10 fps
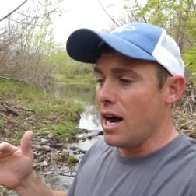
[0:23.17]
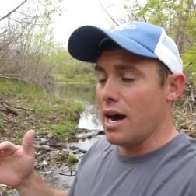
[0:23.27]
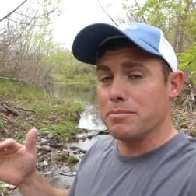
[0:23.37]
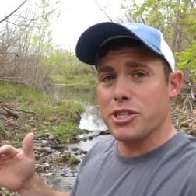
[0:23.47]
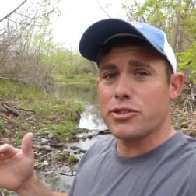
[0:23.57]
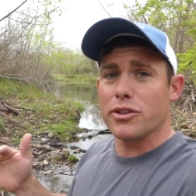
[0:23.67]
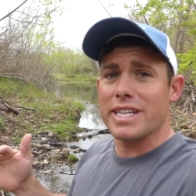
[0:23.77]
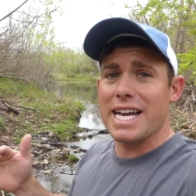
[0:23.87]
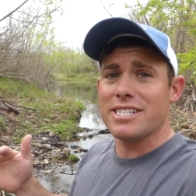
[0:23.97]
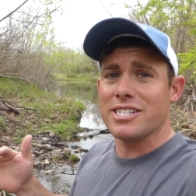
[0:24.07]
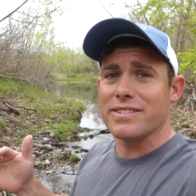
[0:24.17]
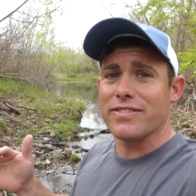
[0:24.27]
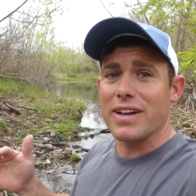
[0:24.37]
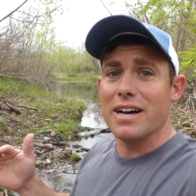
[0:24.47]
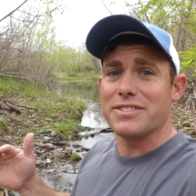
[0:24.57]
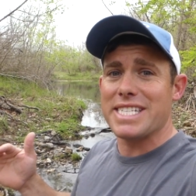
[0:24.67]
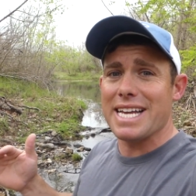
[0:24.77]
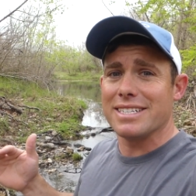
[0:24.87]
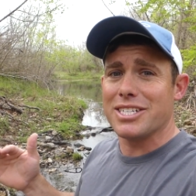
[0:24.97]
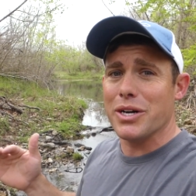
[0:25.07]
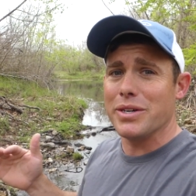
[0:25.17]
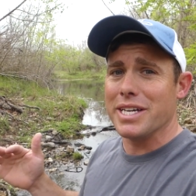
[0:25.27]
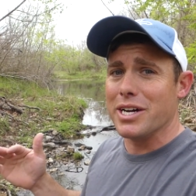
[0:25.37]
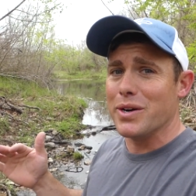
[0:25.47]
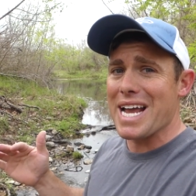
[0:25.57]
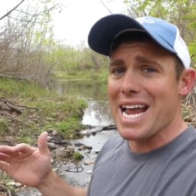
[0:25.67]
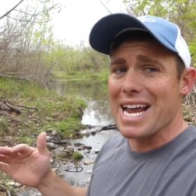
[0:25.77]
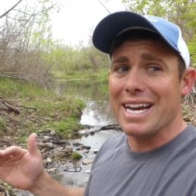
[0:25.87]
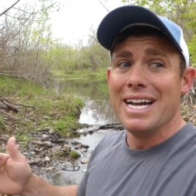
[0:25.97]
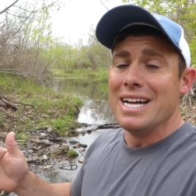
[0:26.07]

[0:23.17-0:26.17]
Um, just on the edges of, of San Antonio, and